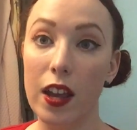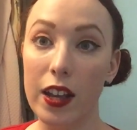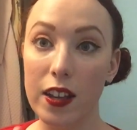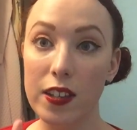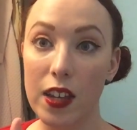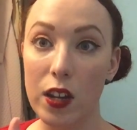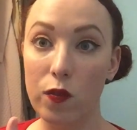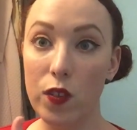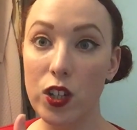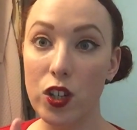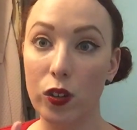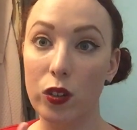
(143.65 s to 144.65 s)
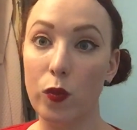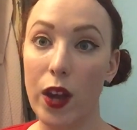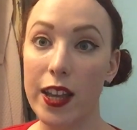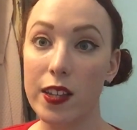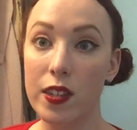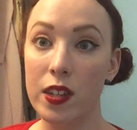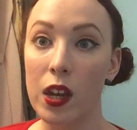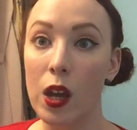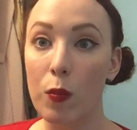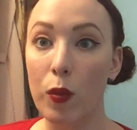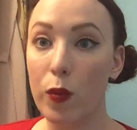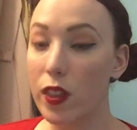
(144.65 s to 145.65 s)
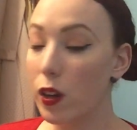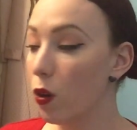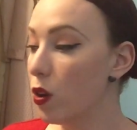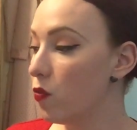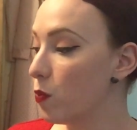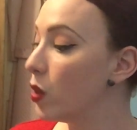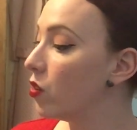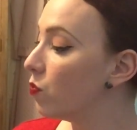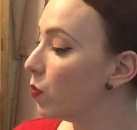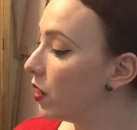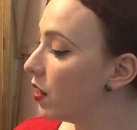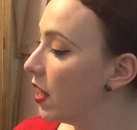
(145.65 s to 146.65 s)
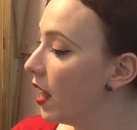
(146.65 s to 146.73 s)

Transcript: like I said, fitted on the waist, but with a lot of movement